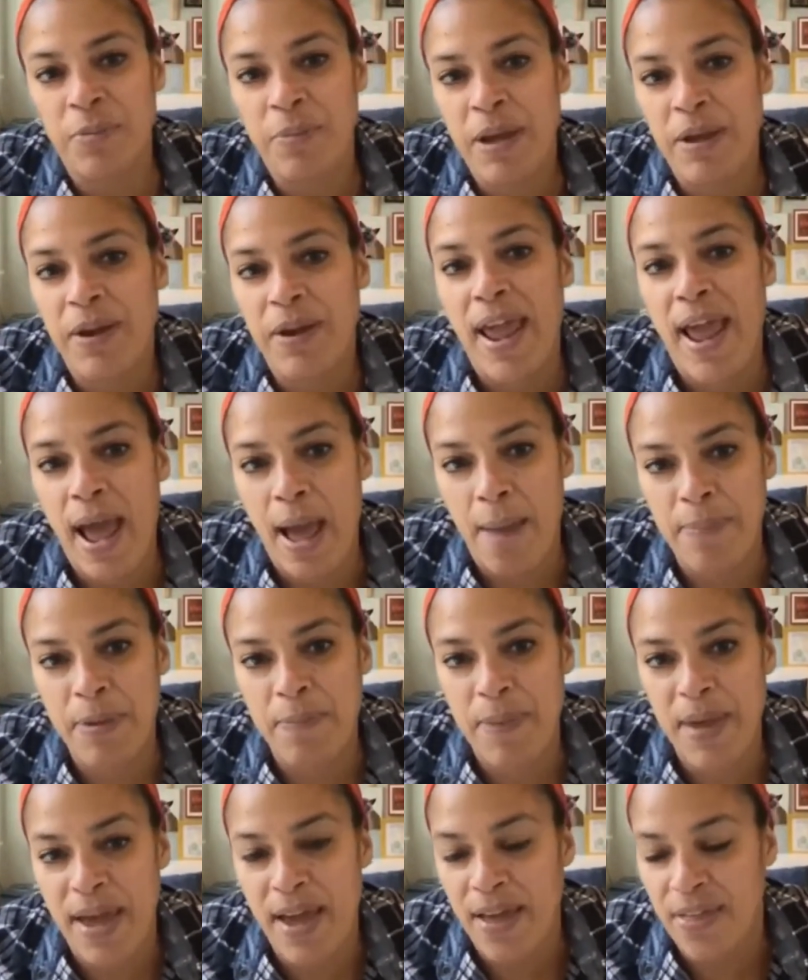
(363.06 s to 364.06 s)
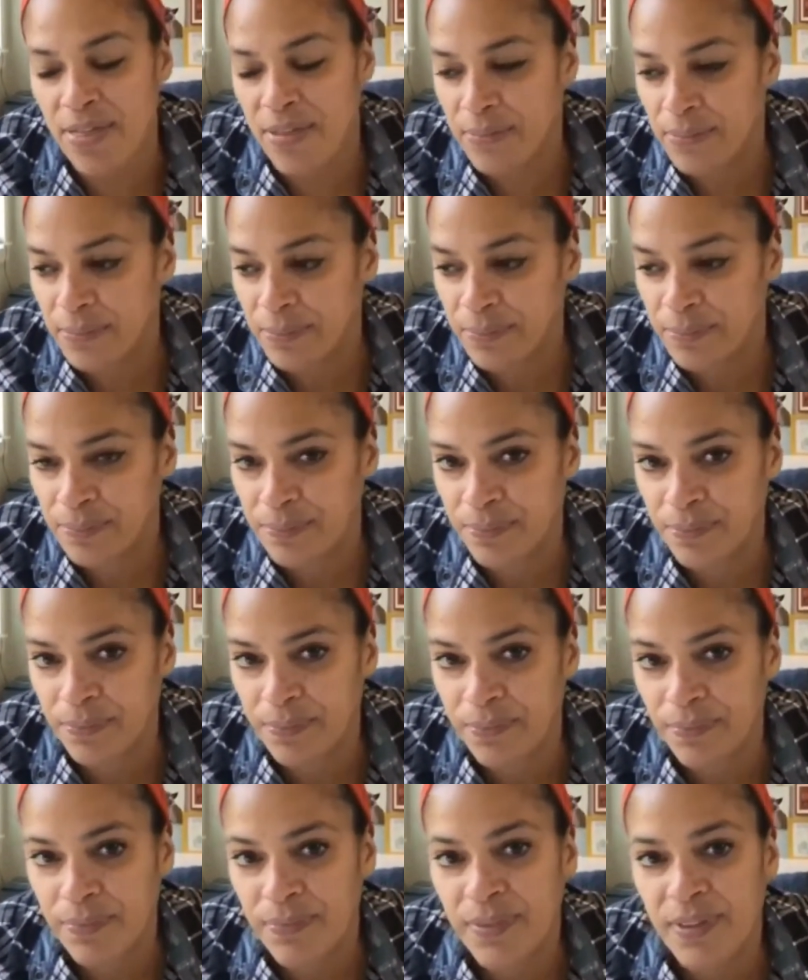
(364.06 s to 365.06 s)
bit about Happy Path.
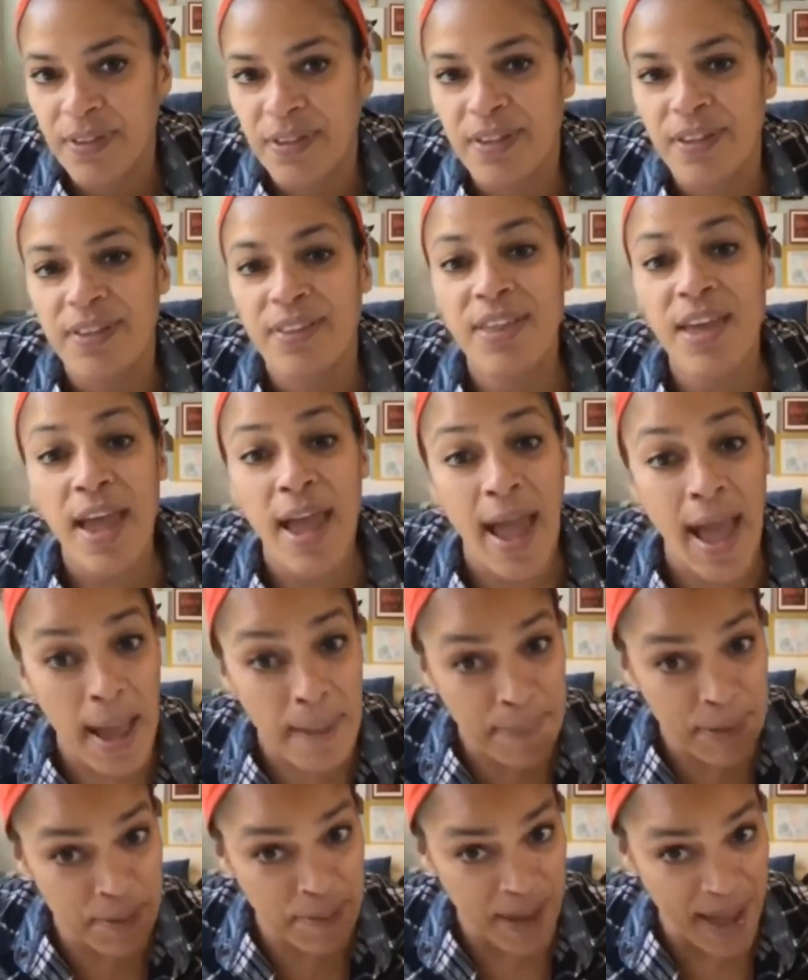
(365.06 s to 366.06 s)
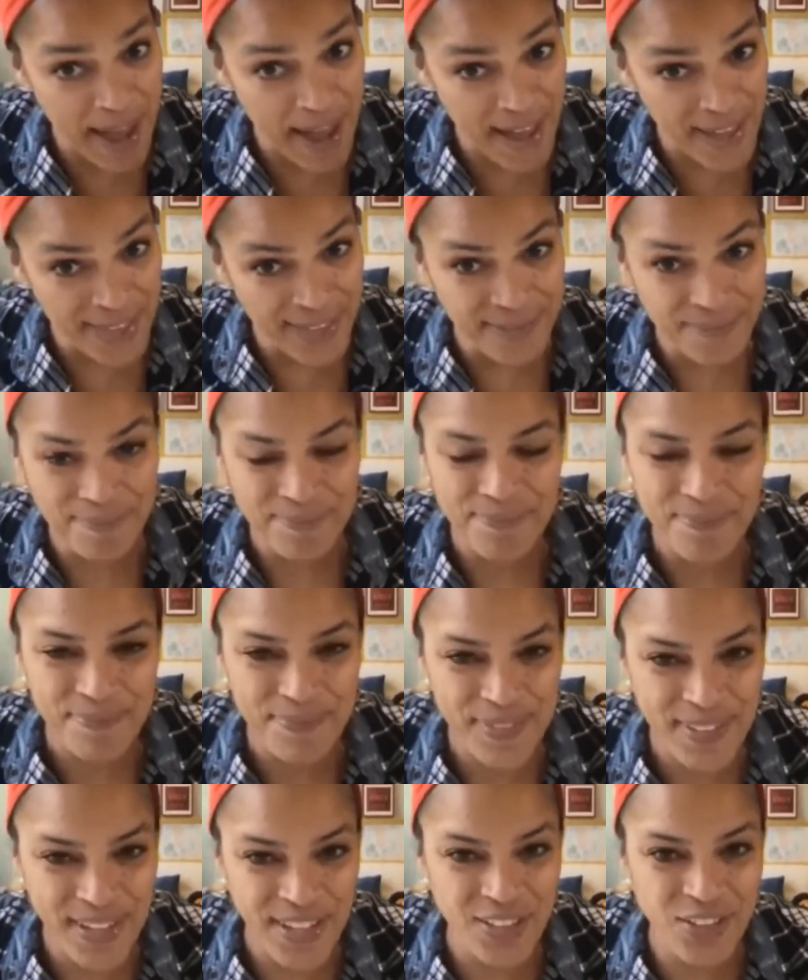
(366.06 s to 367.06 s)
The Happy Path
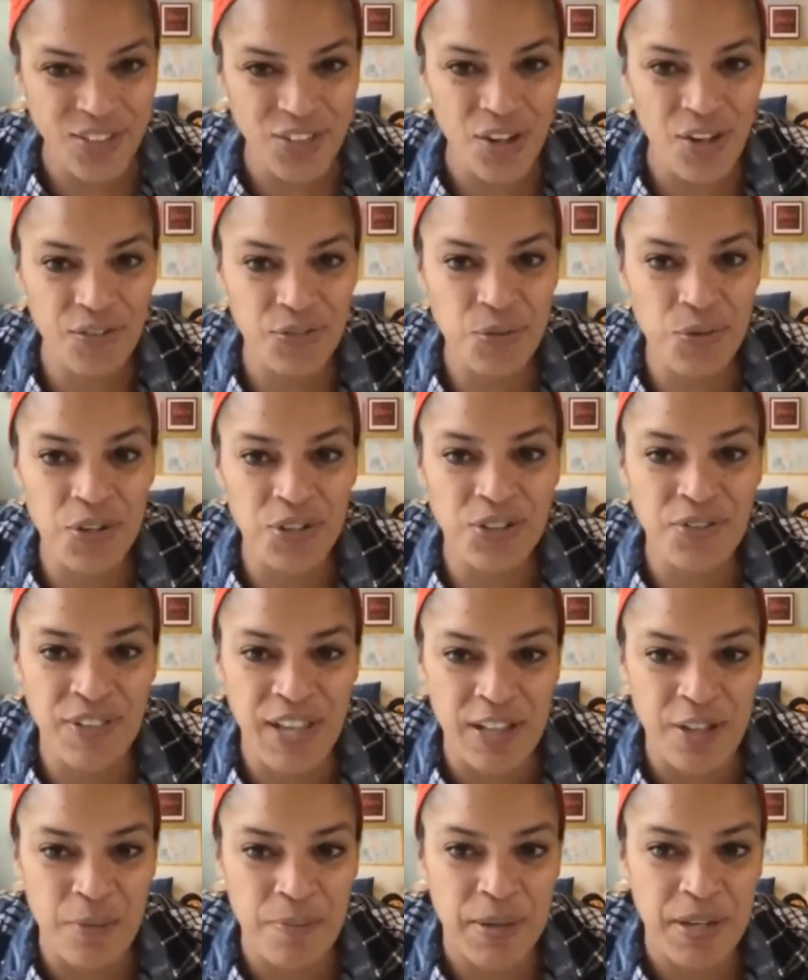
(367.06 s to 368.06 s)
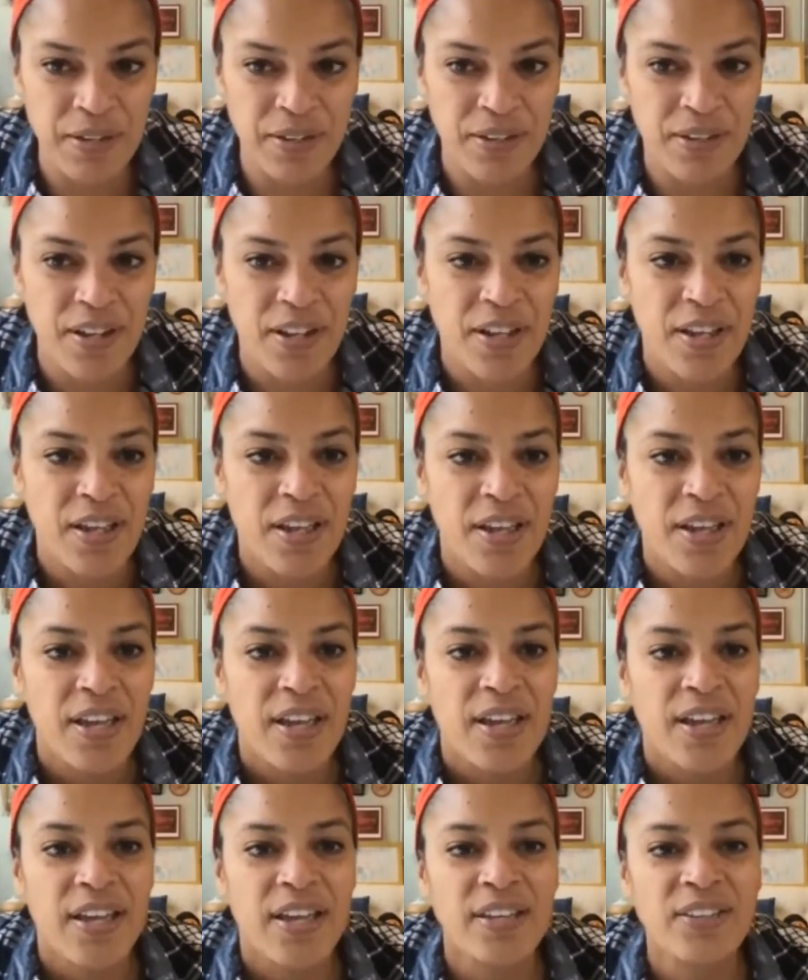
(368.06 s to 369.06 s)
in software development
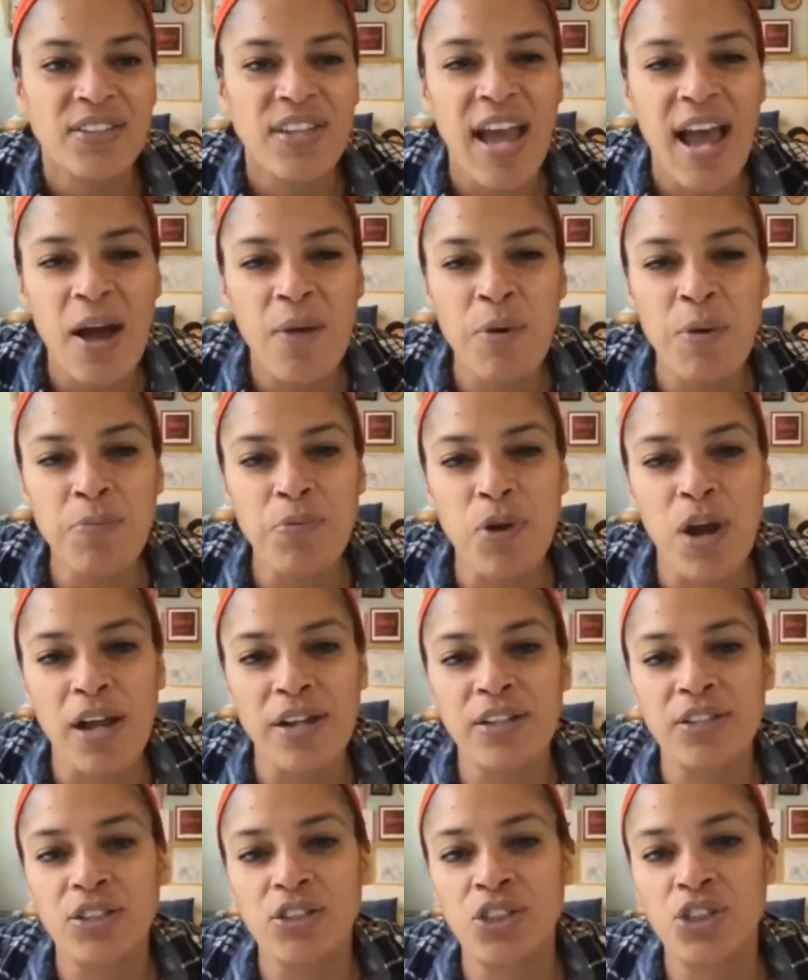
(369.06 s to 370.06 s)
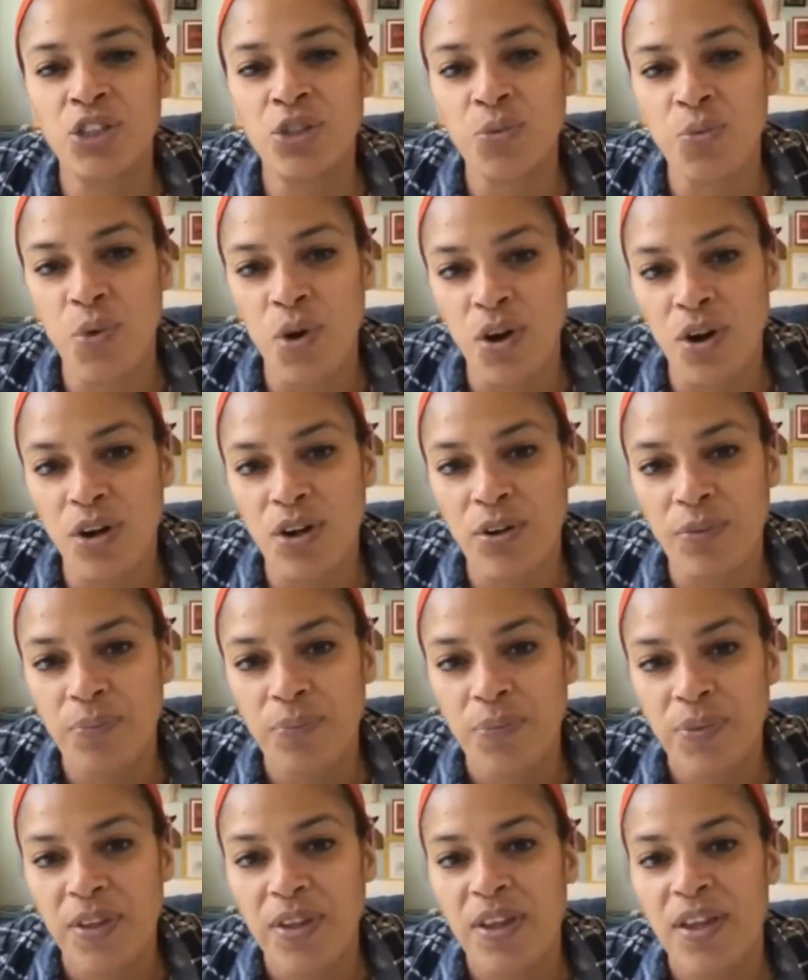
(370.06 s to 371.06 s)
is how a product should work
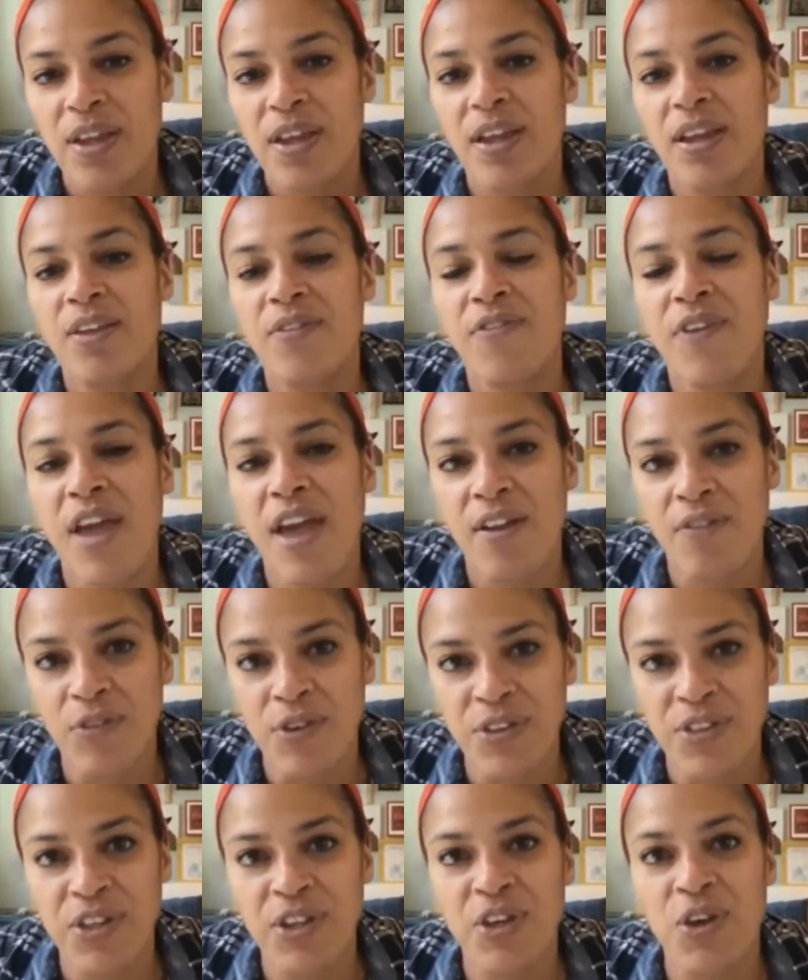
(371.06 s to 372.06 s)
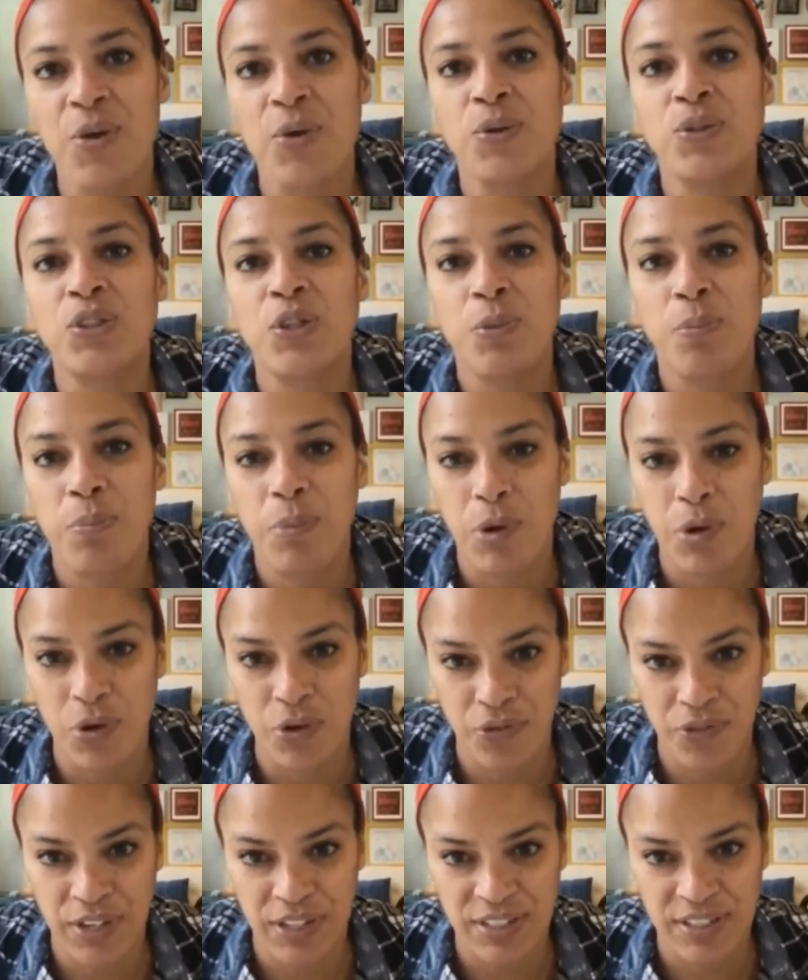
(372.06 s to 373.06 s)
if everything goes
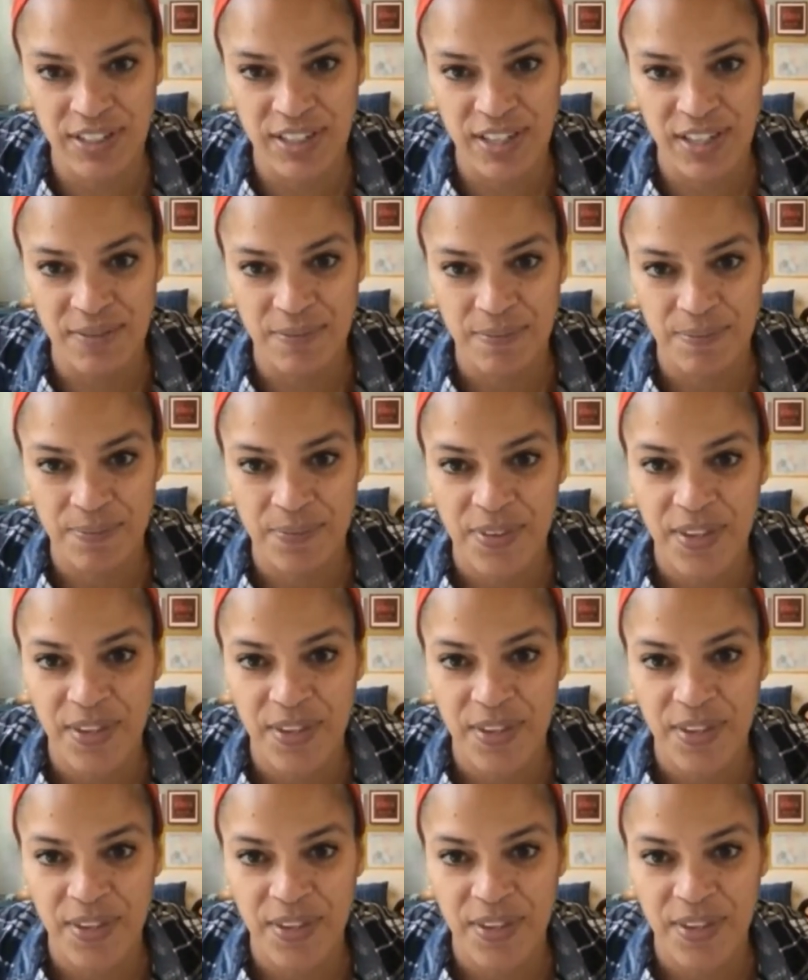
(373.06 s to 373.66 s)
perfectly.